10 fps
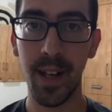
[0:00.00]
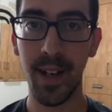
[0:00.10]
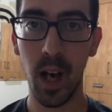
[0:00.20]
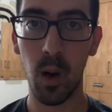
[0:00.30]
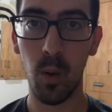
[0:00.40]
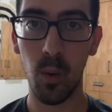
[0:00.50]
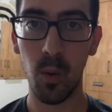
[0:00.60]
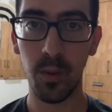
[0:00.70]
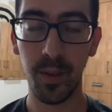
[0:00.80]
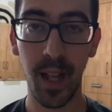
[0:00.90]
Now,
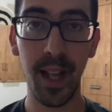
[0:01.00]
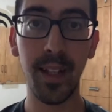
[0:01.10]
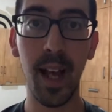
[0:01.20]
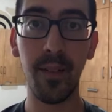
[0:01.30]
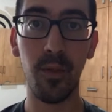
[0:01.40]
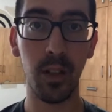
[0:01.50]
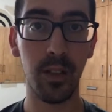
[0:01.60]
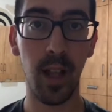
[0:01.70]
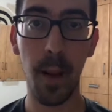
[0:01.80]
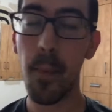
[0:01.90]
take that first
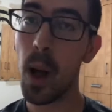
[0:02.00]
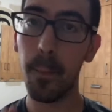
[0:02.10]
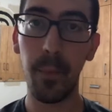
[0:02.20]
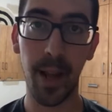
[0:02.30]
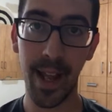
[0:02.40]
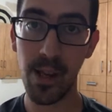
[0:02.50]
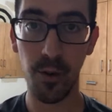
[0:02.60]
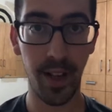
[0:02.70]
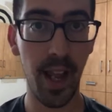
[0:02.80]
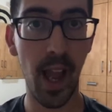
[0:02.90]
step, plan
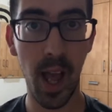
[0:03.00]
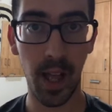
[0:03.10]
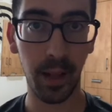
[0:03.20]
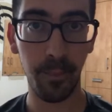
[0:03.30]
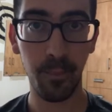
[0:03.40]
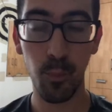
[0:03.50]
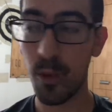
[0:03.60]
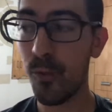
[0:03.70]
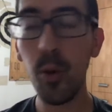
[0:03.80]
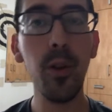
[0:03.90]
your day ahead.
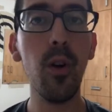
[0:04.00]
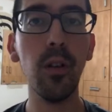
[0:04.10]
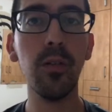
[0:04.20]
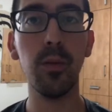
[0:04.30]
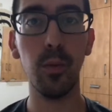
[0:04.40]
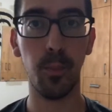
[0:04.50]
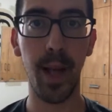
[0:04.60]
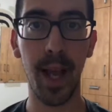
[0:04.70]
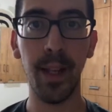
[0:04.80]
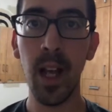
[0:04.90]
Before you go to
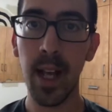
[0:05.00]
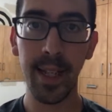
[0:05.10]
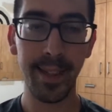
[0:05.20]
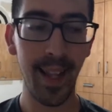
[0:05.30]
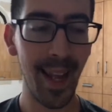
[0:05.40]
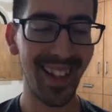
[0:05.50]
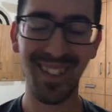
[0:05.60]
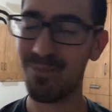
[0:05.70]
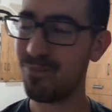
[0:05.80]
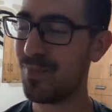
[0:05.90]
bed,
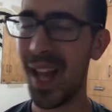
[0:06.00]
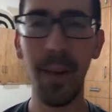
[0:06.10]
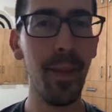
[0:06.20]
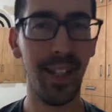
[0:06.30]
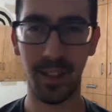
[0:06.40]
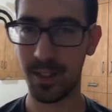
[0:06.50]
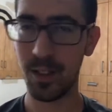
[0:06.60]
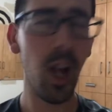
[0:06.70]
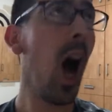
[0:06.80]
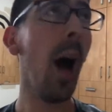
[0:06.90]
take 10 minutes,
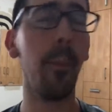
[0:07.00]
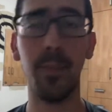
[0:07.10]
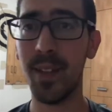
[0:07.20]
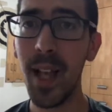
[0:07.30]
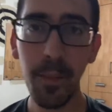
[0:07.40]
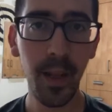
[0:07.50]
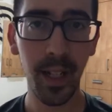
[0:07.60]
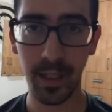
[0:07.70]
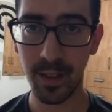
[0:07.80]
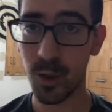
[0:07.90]
top 10
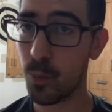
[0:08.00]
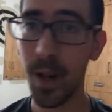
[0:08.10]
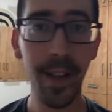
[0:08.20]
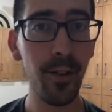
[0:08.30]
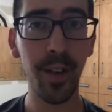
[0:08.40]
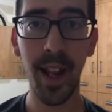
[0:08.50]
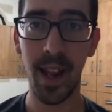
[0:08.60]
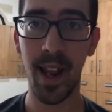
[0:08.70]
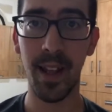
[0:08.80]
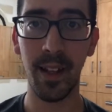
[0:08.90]
minutes to plan your day
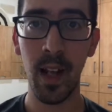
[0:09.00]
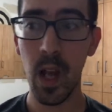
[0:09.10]
ahead.